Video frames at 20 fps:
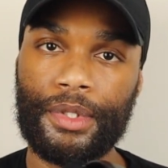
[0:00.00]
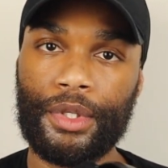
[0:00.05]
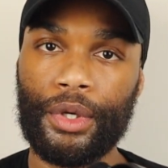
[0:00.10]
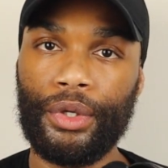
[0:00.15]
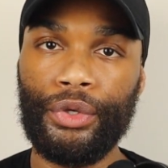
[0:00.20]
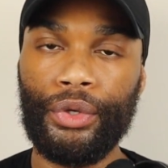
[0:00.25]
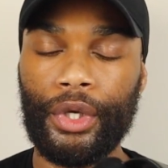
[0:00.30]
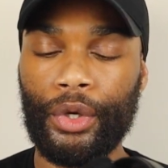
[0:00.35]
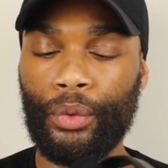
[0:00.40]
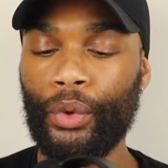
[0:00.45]
So
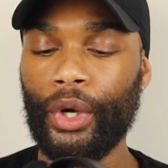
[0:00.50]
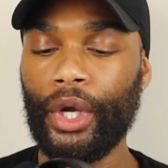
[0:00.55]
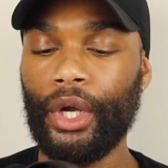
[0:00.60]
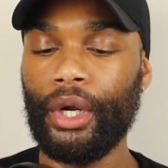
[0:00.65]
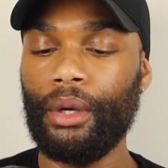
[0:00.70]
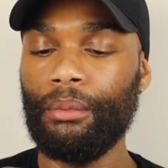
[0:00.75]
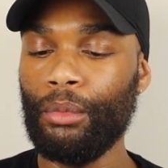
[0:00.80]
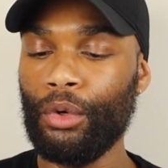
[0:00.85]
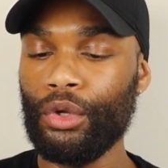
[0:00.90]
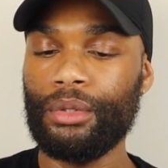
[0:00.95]
you can
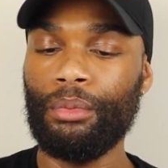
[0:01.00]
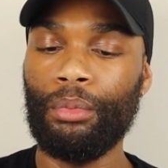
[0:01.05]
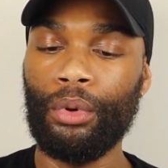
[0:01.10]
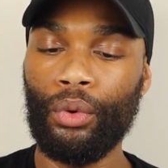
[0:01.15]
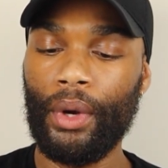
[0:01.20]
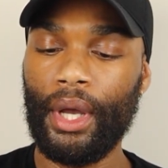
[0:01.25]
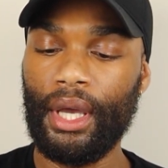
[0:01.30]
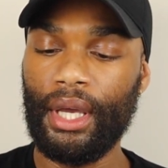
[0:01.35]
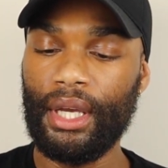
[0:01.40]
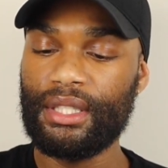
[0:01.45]
wear it
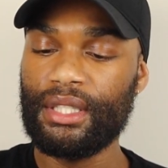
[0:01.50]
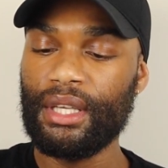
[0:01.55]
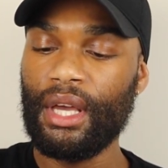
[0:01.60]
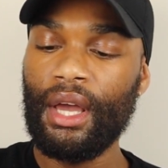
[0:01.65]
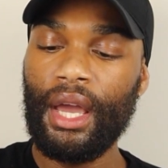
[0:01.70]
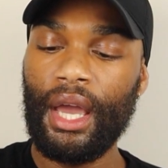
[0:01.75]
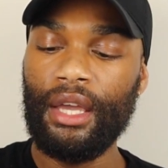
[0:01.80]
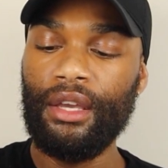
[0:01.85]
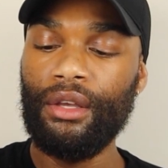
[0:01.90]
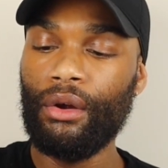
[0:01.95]
multiple ways
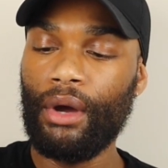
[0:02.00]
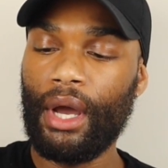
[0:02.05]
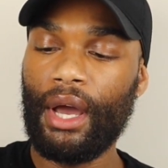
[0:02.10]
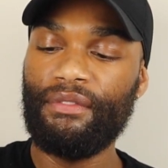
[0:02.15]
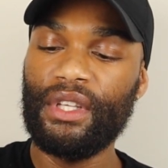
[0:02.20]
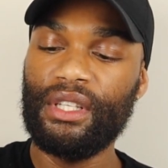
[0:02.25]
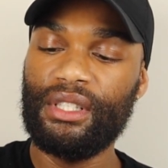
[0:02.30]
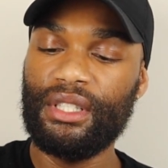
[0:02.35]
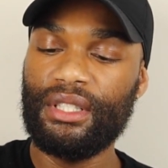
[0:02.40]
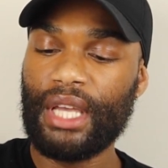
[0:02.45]
and you don't
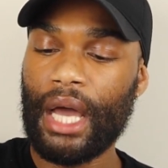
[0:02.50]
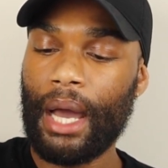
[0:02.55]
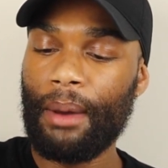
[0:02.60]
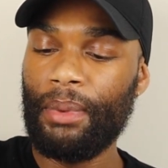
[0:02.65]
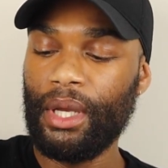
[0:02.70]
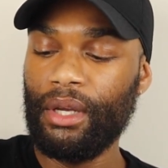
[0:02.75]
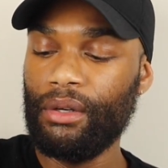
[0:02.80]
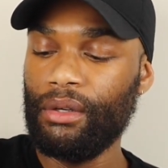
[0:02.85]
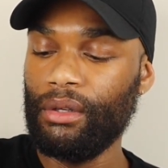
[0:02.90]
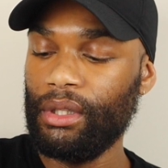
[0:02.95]
have to just top
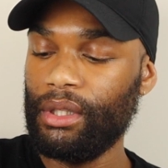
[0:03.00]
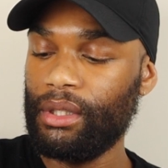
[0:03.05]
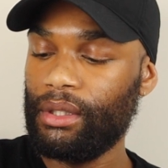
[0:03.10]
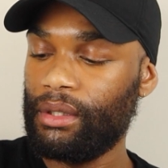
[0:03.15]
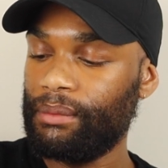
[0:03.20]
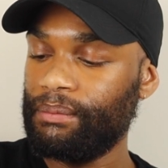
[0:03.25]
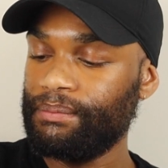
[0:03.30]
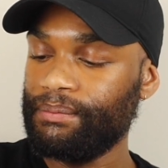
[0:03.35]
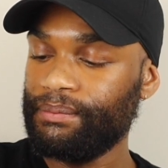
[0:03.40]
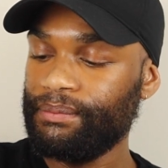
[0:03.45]
handle it.